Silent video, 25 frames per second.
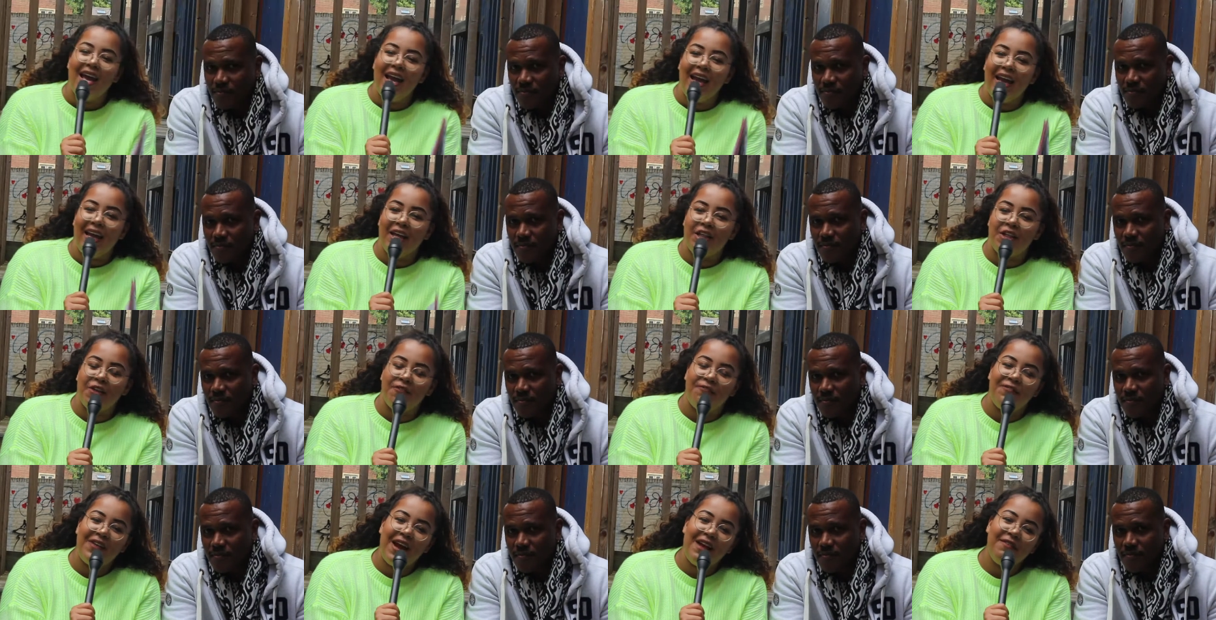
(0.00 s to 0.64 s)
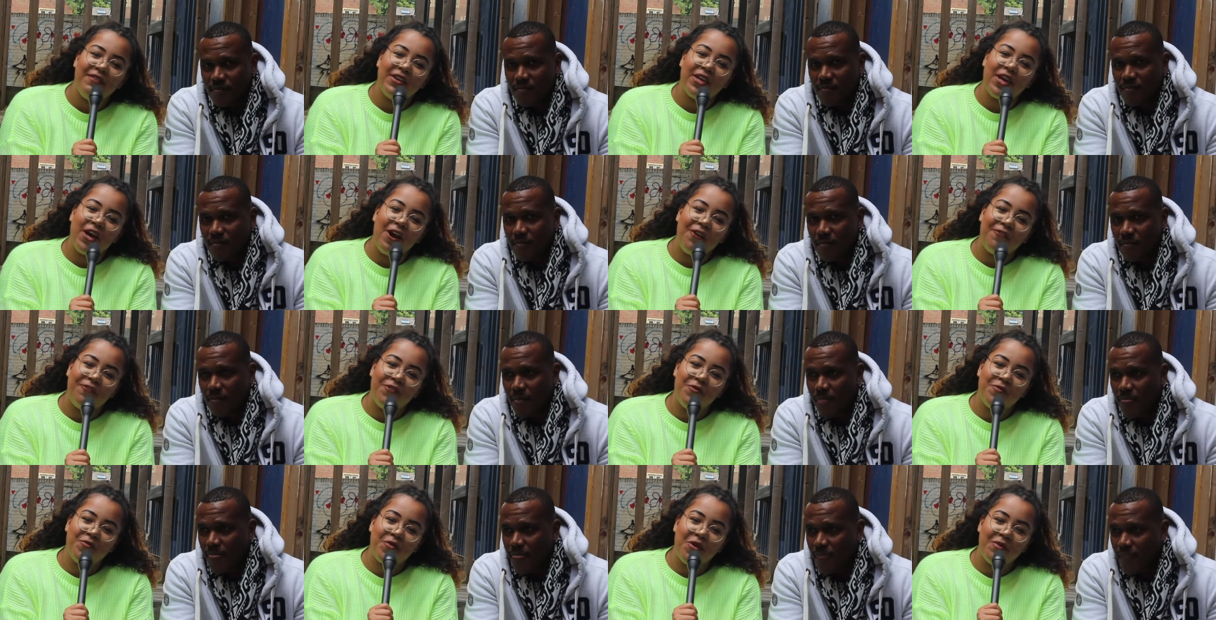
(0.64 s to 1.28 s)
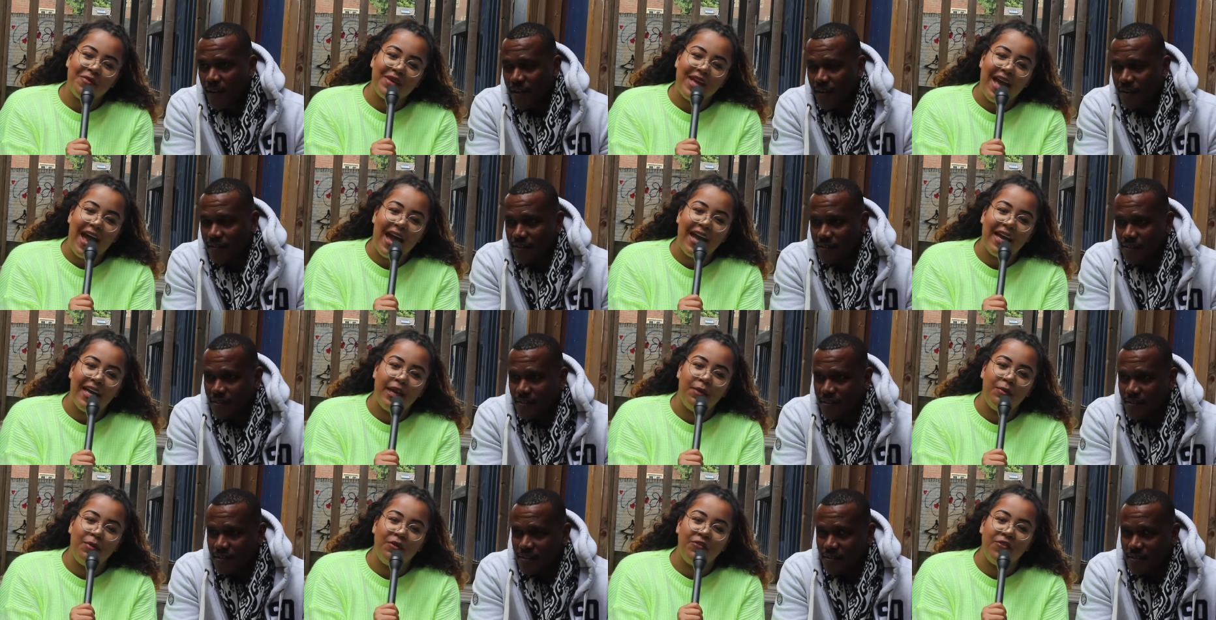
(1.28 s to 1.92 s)
Speaker 1: It's your favourite girl from Brum,
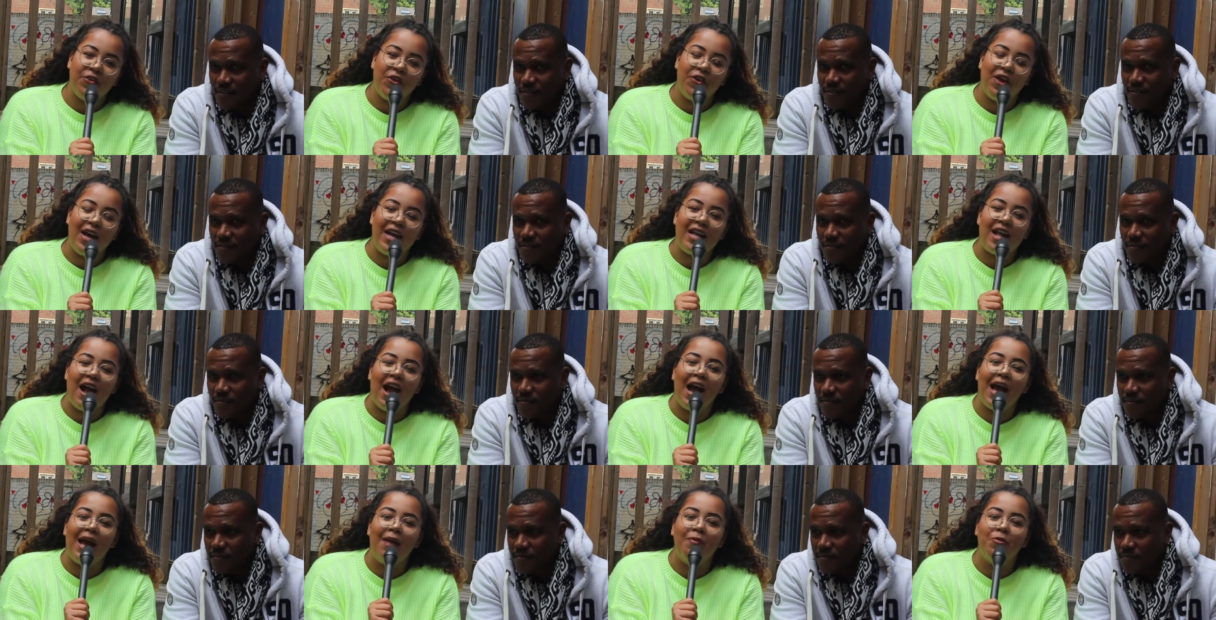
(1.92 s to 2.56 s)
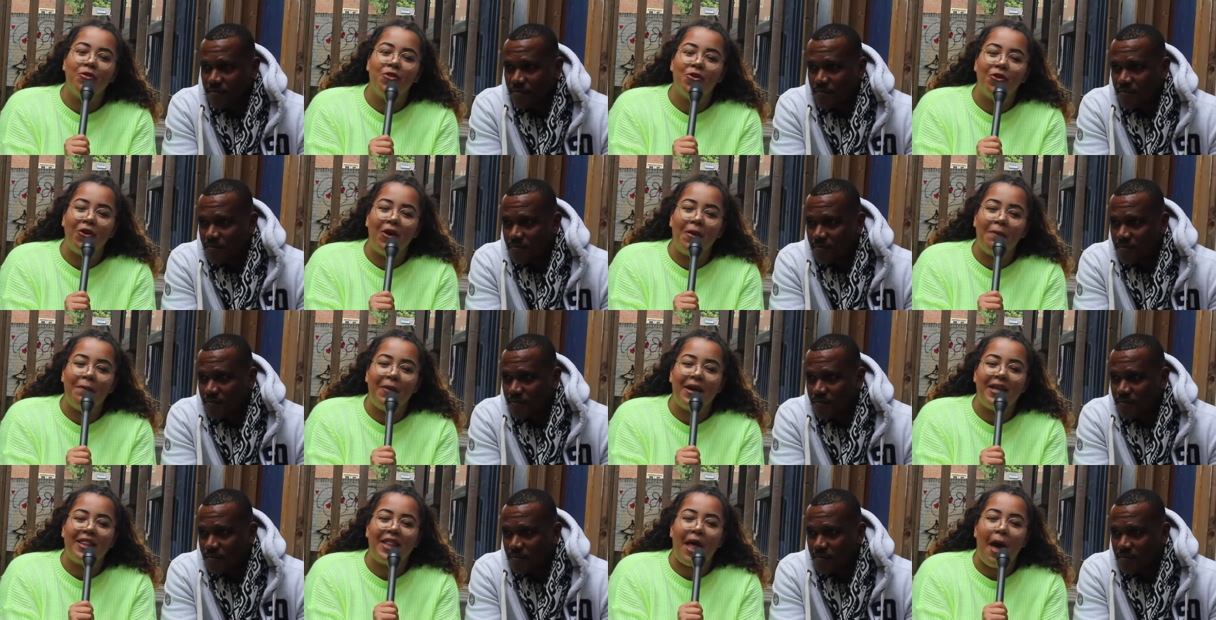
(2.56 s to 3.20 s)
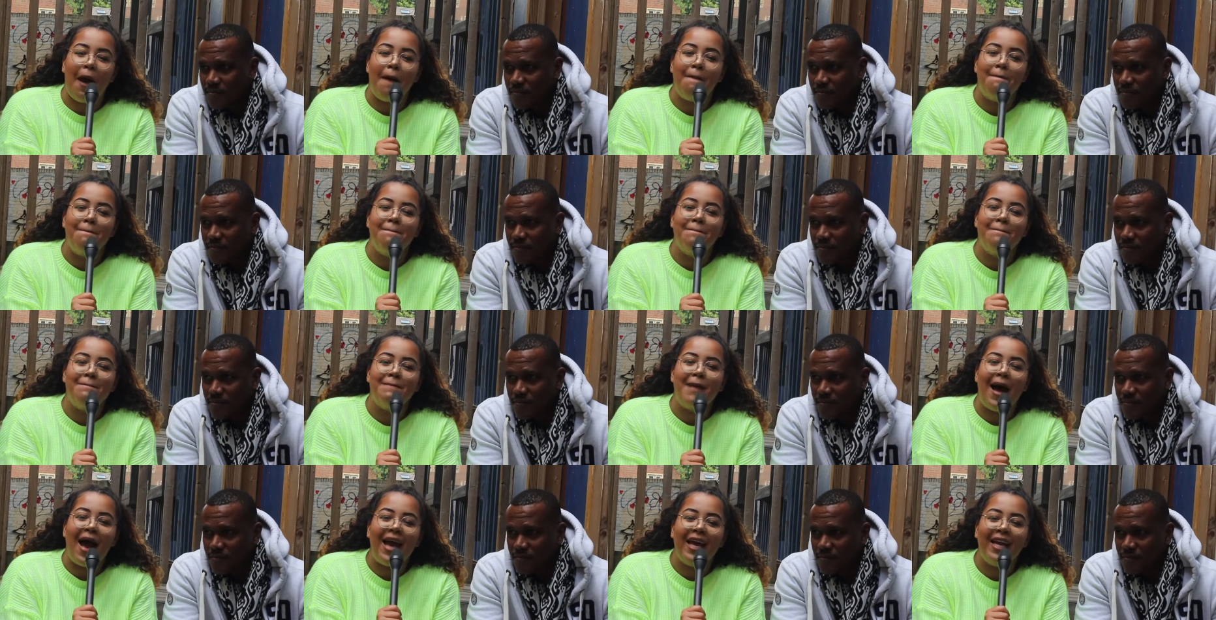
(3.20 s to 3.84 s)
Kaylee, with you, and I am joined by the
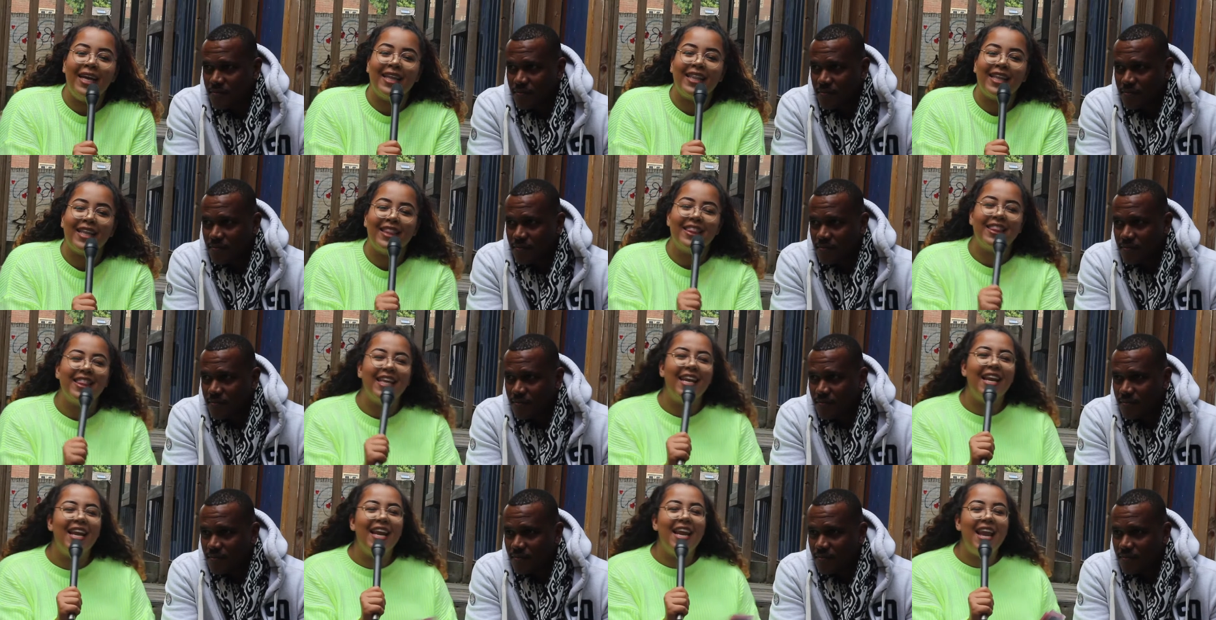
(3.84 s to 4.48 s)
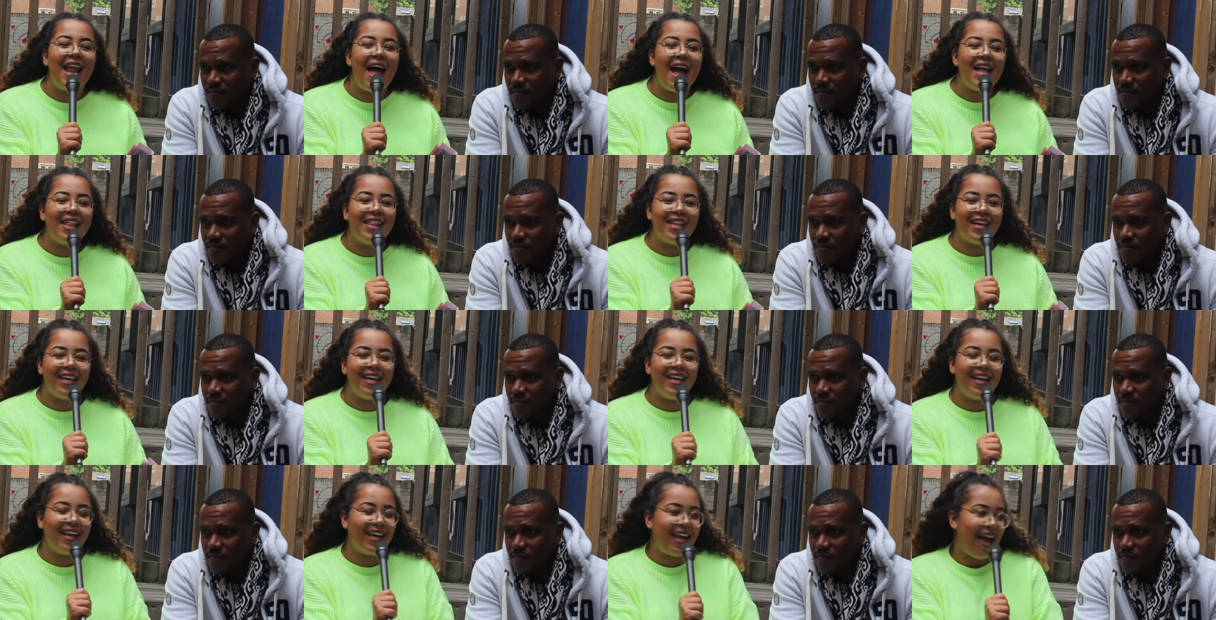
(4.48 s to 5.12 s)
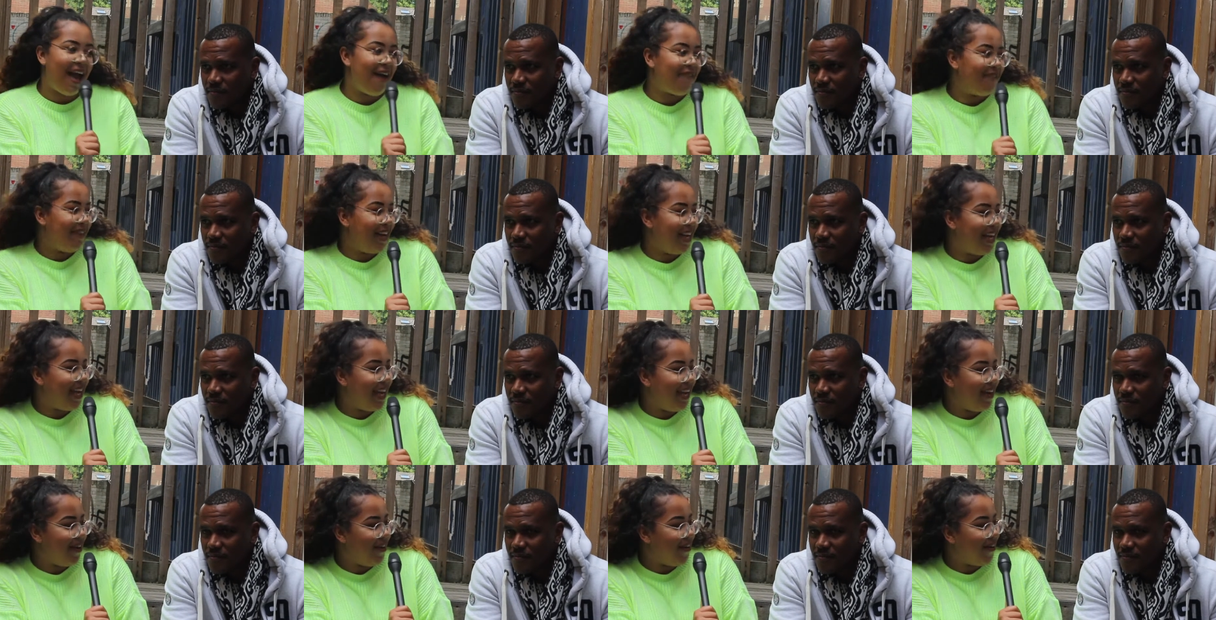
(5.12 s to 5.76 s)
amazing, the legend, Kevin
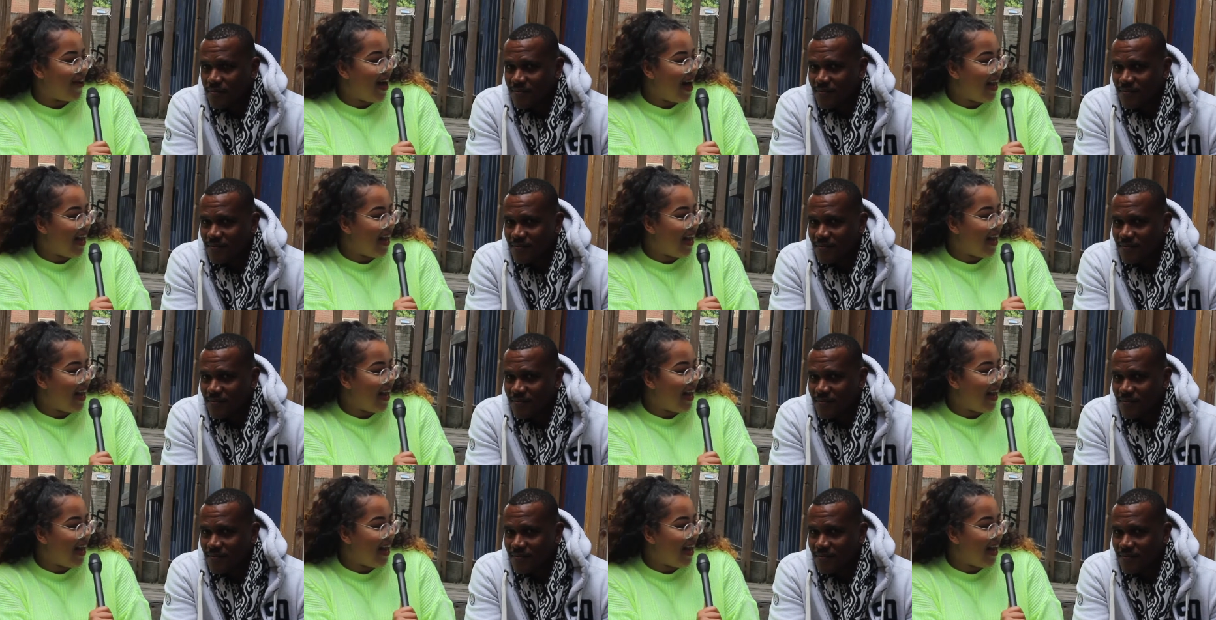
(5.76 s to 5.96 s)
Lyttle.